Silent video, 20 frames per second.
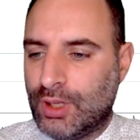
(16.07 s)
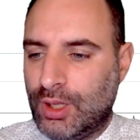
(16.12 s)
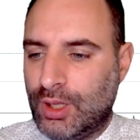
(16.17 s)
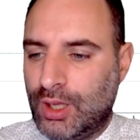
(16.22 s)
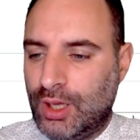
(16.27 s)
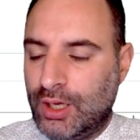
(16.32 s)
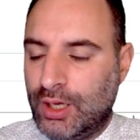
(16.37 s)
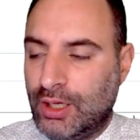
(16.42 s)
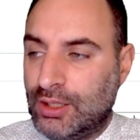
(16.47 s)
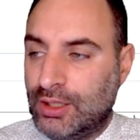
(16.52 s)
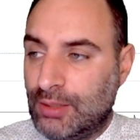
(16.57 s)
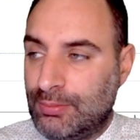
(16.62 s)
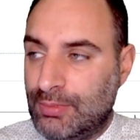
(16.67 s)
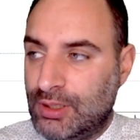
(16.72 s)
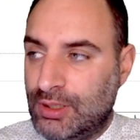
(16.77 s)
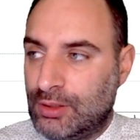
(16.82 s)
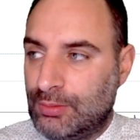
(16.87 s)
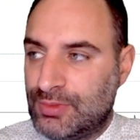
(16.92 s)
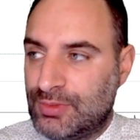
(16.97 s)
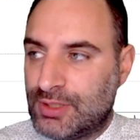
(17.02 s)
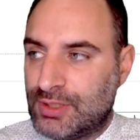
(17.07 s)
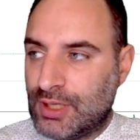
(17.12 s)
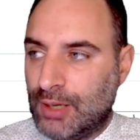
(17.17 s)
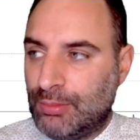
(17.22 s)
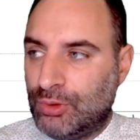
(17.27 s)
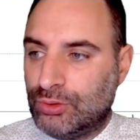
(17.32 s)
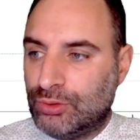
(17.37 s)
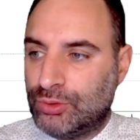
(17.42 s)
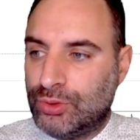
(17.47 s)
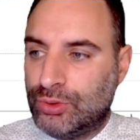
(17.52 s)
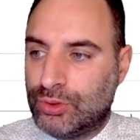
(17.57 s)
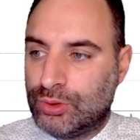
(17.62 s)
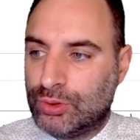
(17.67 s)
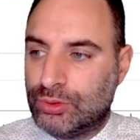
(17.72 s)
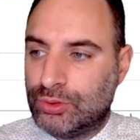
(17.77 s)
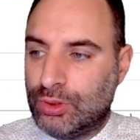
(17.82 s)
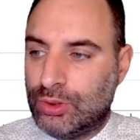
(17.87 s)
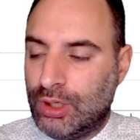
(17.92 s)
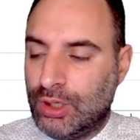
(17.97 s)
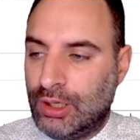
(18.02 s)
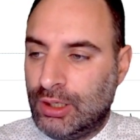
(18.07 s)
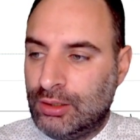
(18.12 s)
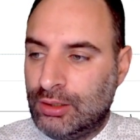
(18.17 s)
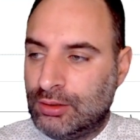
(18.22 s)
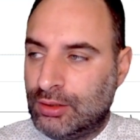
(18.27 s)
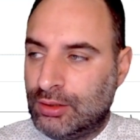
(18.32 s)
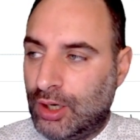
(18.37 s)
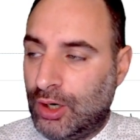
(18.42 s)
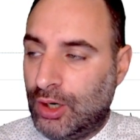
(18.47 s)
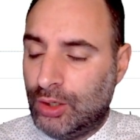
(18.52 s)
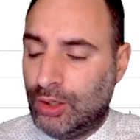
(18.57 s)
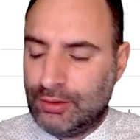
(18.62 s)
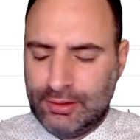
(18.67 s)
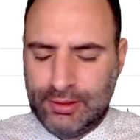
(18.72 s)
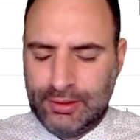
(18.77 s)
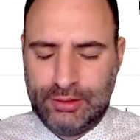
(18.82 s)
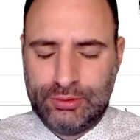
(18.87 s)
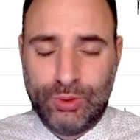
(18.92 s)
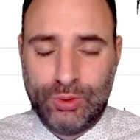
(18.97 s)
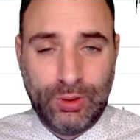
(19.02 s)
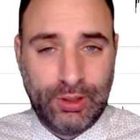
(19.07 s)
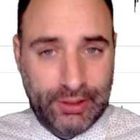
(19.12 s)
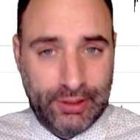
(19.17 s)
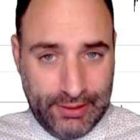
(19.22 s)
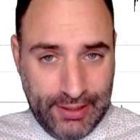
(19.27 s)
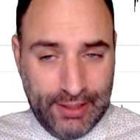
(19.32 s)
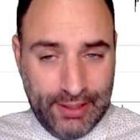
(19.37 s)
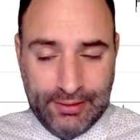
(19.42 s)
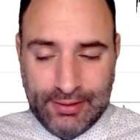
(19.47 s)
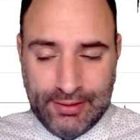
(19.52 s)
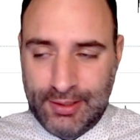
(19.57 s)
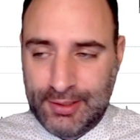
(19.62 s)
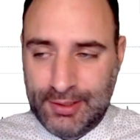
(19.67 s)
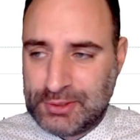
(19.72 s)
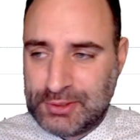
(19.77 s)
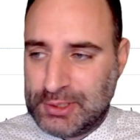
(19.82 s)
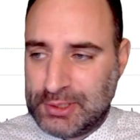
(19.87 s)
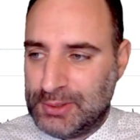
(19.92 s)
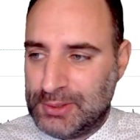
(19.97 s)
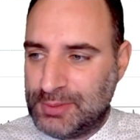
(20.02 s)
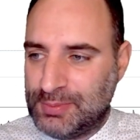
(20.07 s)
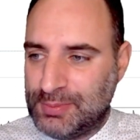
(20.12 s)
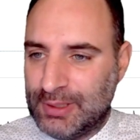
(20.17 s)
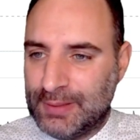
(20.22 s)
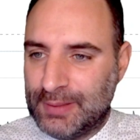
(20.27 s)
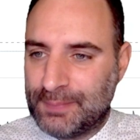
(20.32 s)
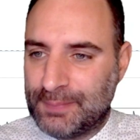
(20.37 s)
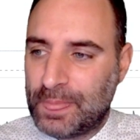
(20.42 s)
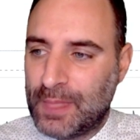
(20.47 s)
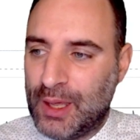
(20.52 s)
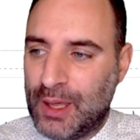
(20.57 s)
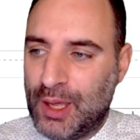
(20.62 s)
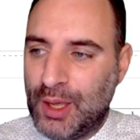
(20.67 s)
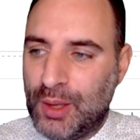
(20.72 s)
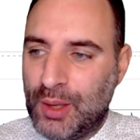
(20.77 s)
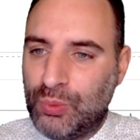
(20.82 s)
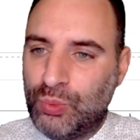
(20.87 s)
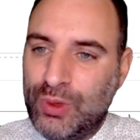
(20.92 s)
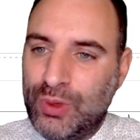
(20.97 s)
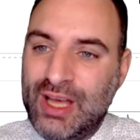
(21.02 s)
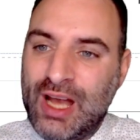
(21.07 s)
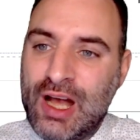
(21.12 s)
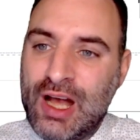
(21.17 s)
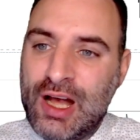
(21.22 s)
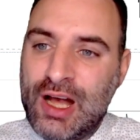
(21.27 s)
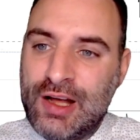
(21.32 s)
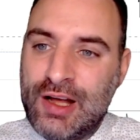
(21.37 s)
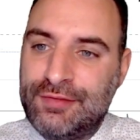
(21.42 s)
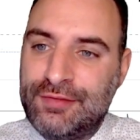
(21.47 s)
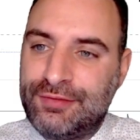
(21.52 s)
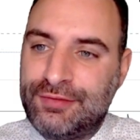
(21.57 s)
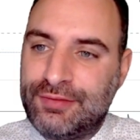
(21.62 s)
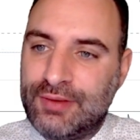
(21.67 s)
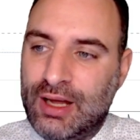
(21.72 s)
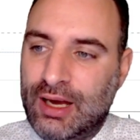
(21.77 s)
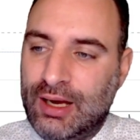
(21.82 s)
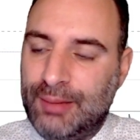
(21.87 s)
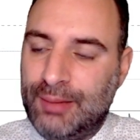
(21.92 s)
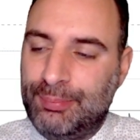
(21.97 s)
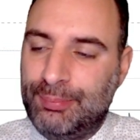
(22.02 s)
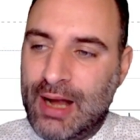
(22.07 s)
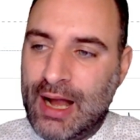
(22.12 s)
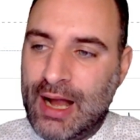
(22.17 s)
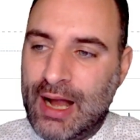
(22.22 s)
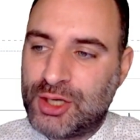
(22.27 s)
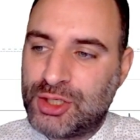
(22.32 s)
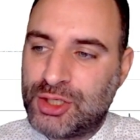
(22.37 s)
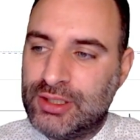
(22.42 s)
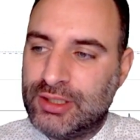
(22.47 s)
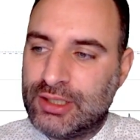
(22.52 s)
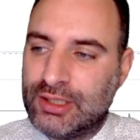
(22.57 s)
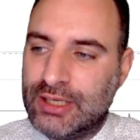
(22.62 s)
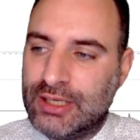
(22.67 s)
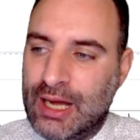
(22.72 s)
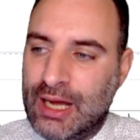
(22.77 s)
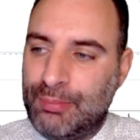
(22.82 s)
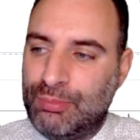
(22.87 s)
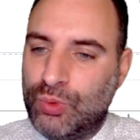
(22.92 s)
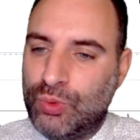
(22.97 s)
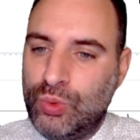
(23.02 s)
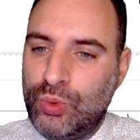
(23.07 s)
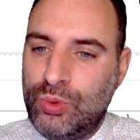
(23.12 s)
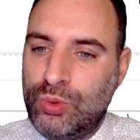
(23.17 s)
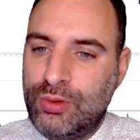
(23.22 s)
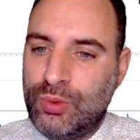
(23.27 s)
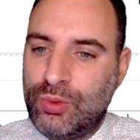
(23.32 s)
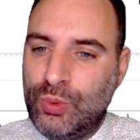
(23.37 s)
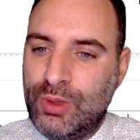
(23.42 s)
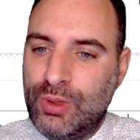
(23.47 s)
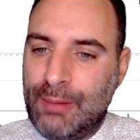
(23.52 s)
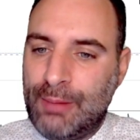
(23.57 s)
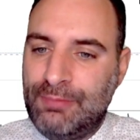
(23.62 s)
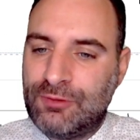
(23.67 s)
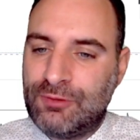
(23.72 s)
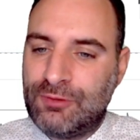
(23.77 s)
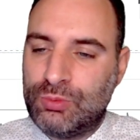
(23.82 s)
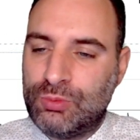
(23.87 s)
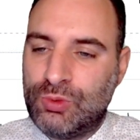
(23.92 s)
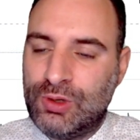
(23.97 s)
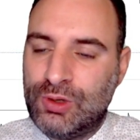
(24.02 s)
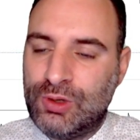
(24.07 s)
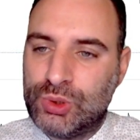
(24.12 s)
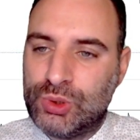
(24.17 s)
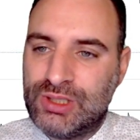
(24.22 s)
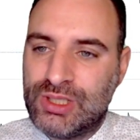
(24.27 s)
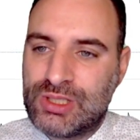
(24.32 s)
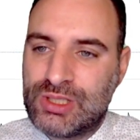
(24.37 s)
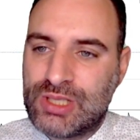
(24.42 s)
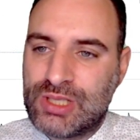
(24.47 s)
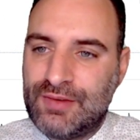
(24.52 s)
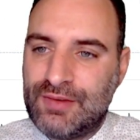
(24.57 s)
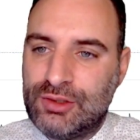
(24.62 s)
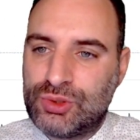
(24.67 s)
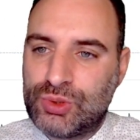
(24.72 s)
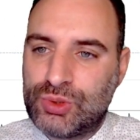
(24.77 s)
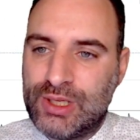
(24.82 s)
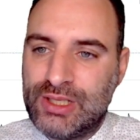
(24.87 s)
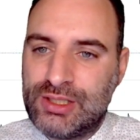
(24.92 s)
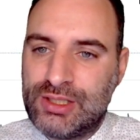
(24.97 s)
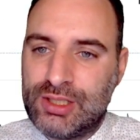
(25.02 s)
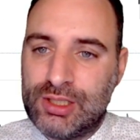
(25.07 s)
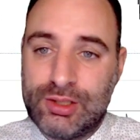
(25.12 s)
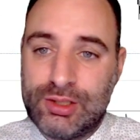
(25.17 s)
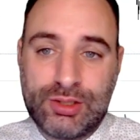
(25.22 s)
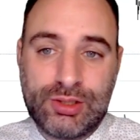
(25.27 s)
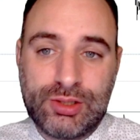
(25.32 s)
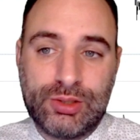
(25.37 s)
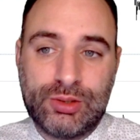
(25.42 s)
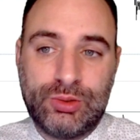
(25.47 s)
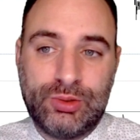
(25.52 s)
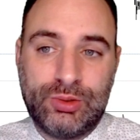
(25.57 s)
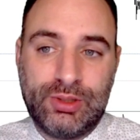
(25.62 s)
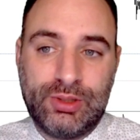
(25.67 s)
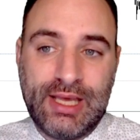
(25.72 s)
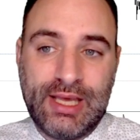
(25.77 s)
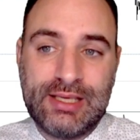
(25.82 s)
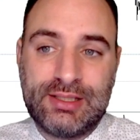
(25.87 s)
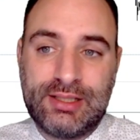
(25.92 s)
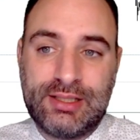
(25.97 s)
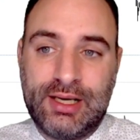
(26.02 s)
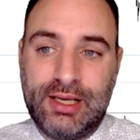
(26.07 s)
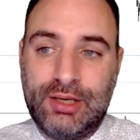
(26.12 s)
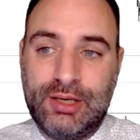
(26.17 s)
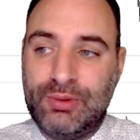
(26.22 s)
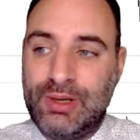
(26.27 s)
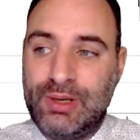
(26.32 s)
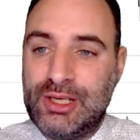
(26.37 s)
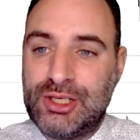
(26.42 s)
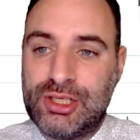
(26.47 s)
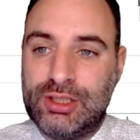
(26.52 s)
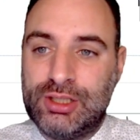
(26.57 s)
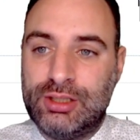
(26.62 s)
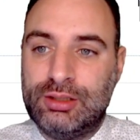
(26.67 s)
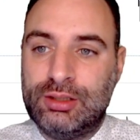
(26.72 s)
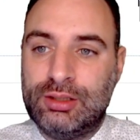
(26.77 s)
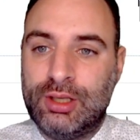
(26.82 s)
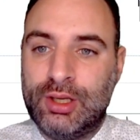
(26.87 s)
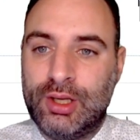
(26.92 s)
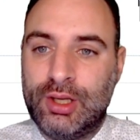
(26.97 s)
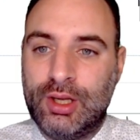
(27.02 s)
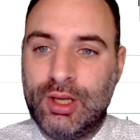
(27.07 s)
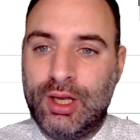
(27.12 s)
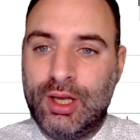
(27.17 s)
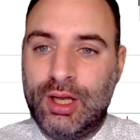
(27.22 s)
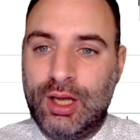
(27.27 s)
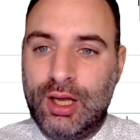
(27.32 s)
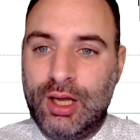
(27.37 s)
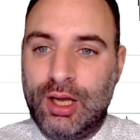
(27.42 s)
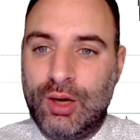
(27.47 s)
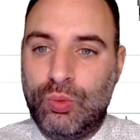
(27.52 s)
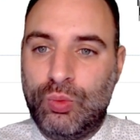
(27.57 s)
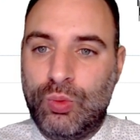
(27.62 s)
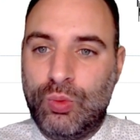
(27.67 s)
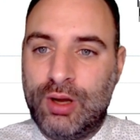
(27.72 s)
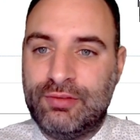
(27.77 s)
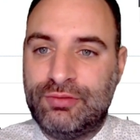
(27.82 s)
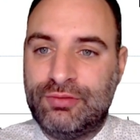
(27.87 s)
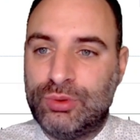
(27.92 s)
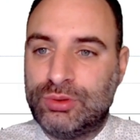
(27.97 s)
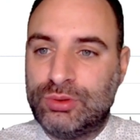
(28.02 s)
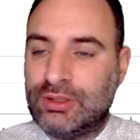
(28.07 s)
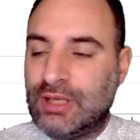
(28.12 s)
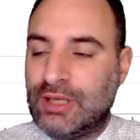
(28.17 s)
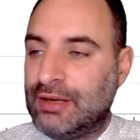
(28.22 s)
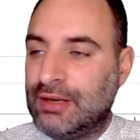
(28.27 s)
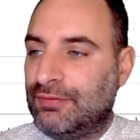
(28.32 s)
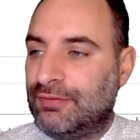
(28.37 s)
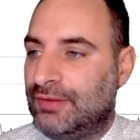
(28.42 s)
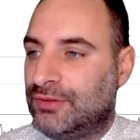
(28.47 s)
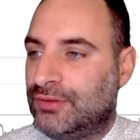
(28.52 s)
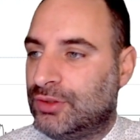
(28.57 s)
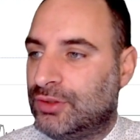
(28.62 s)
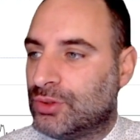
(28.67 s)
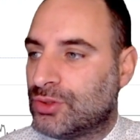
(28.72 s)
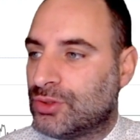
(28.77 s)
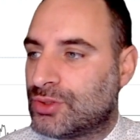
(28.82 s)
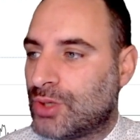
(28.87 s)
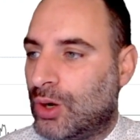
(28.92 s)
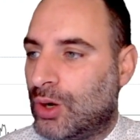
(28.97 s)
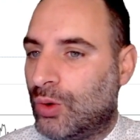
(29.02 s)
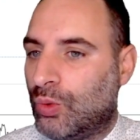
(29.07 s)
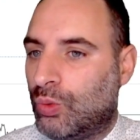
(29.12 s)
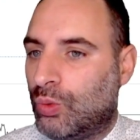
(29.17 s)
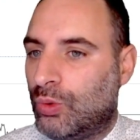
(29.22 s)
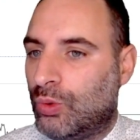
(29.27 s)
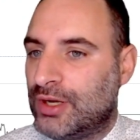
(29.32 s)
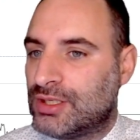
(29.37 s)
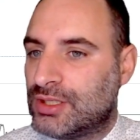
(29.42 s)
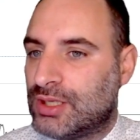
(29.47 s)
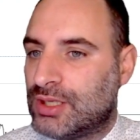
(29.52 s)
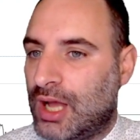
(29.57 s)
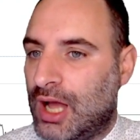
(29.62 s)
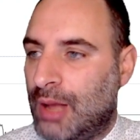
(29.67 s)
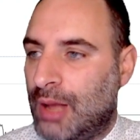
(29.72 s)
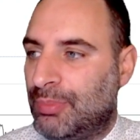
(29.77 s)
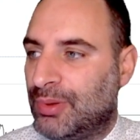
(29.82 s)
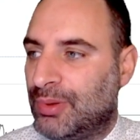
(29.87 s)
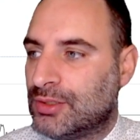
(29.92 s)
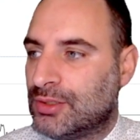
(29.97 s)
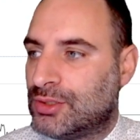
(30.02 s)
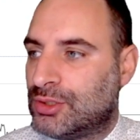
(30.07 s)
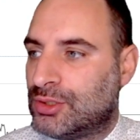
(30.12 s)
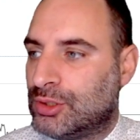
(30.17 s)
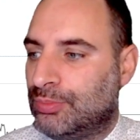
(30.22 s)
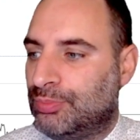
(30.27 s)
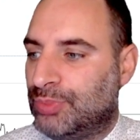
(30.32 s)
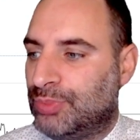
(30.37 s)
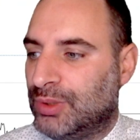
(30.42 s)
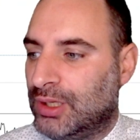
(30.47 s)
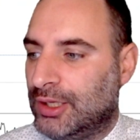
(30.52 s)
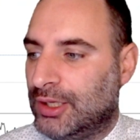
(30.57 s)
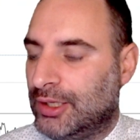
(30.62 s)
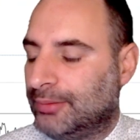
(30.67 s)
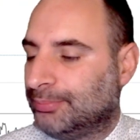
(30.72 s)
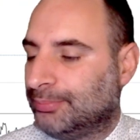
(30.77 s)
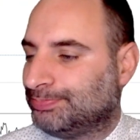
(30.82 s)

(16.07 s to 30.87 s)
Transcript: In the medium term on euro dollar, on dollar yen, excuse me, we have actually come all the way up from 127.20 to yesterday reaching 149.50 or so, which happens to be